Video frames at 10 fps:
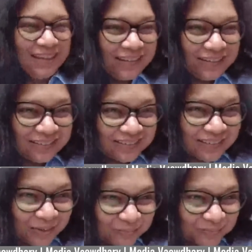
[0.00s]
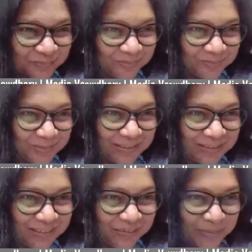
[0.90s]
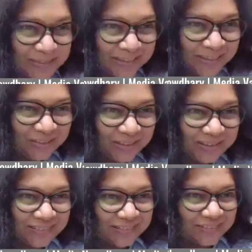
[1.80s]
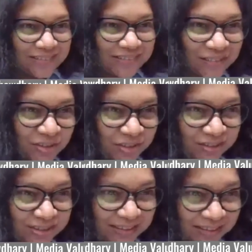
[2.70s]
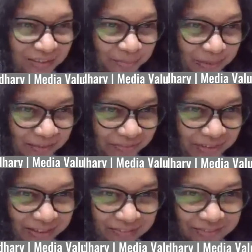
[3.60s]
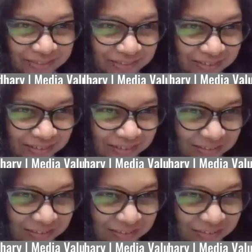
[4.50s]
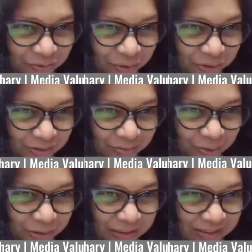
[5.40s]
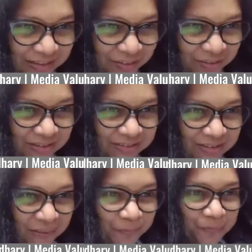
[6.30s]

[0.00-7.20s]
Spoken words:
I'm Michelle, you can contact me whenever for more clarity on this.